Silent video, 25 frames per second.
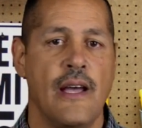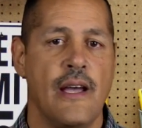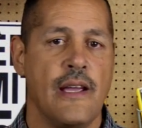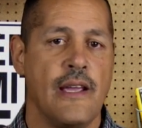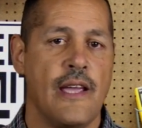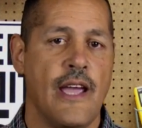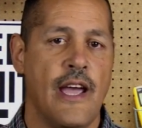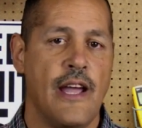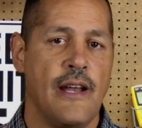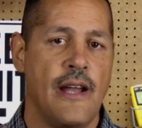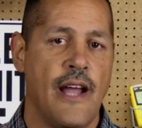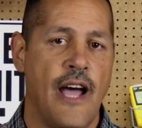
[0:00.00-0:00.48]

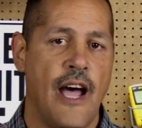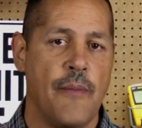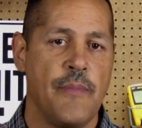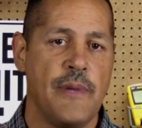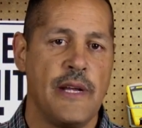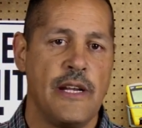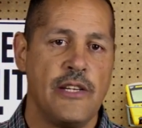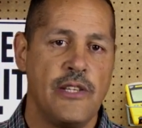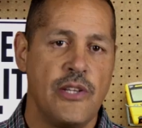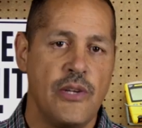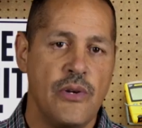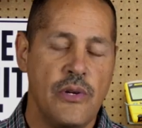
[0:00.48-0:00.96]
yet not
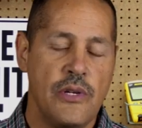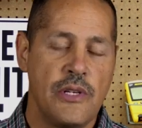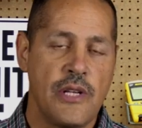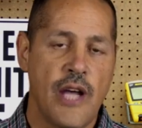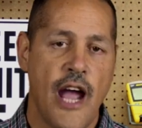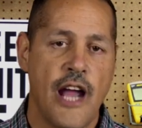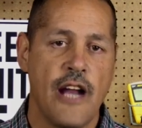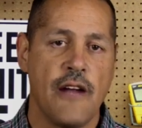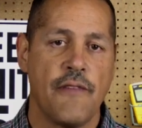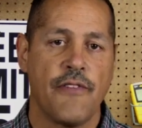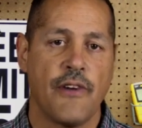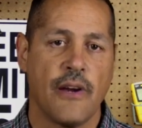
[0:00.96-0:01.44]
be too
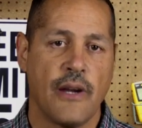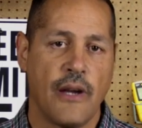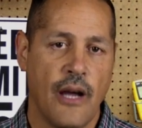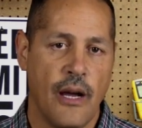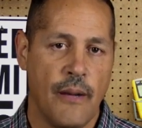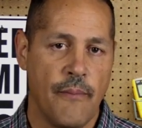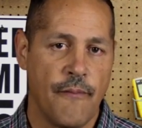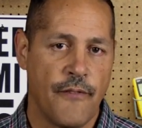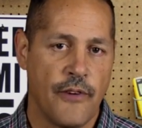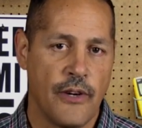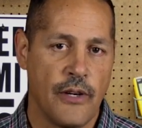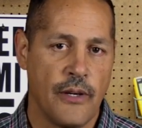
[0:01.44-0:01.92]
tight for
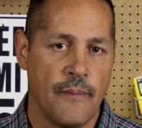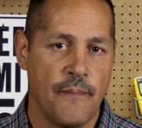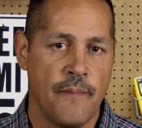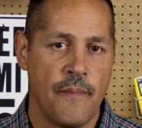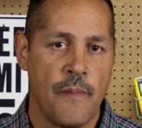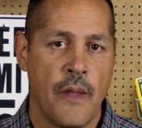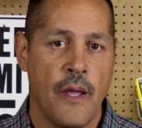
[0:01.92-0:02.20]
comfort.